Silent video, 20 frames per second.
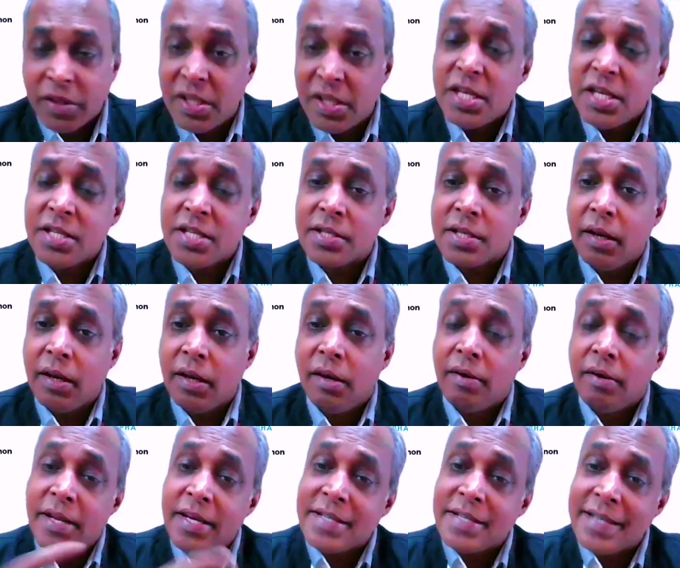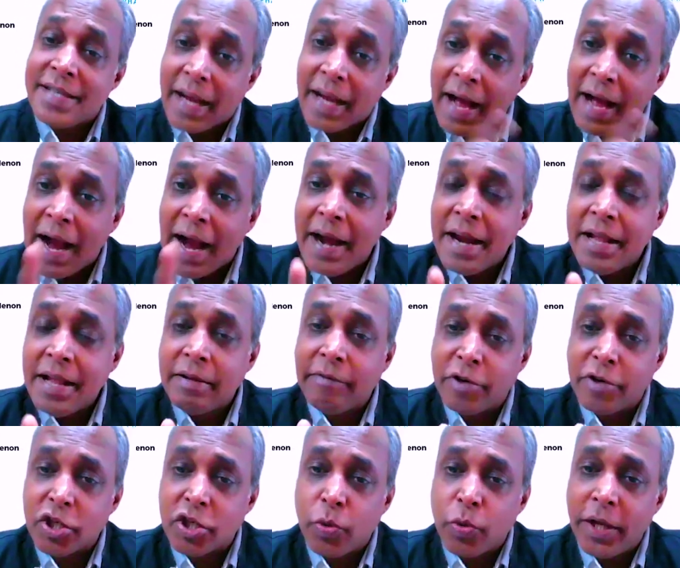these learnings that I had in the
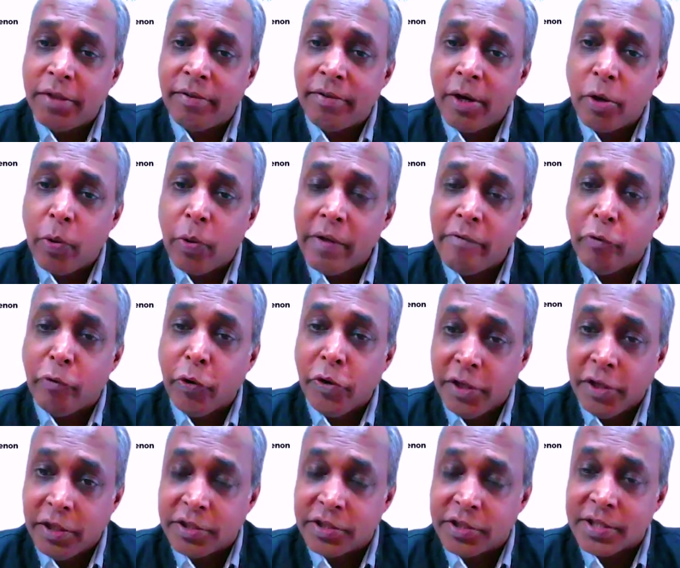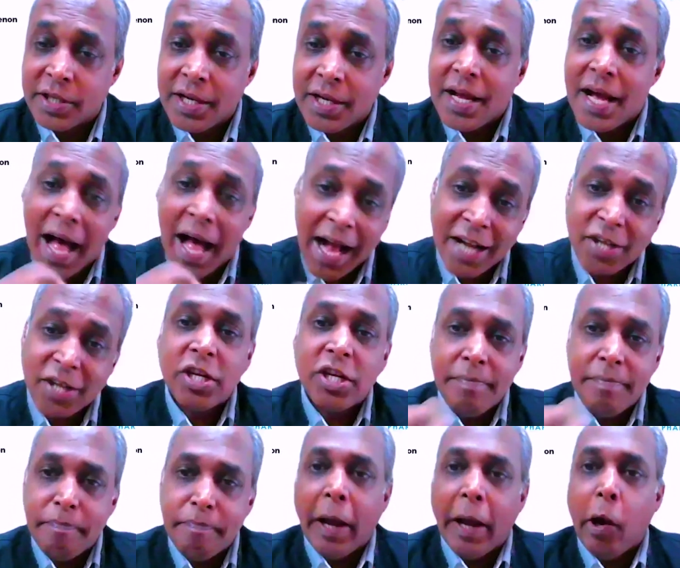first 23, 24 years
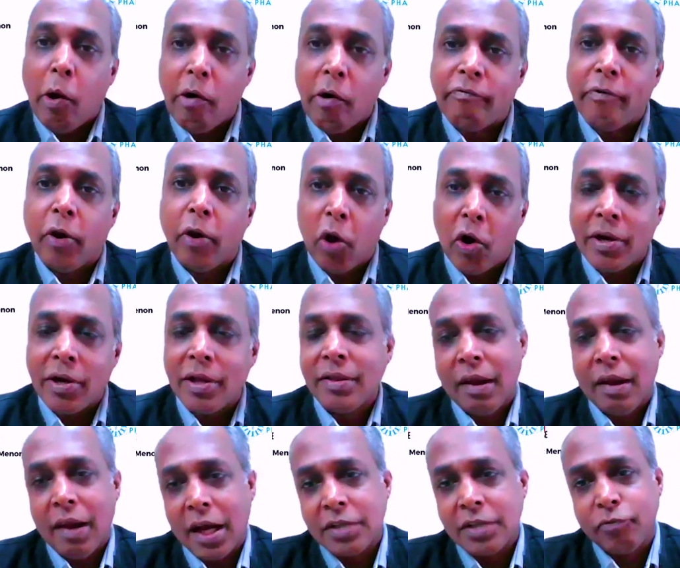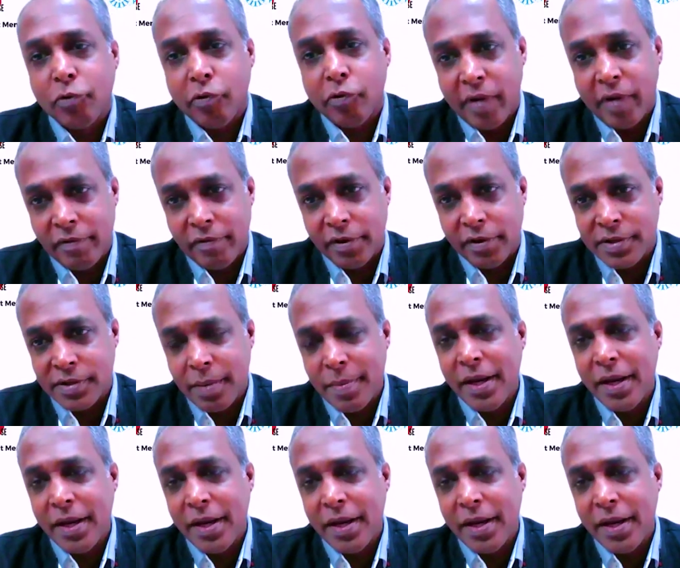actually paid off a lot in the last 4, 5 years.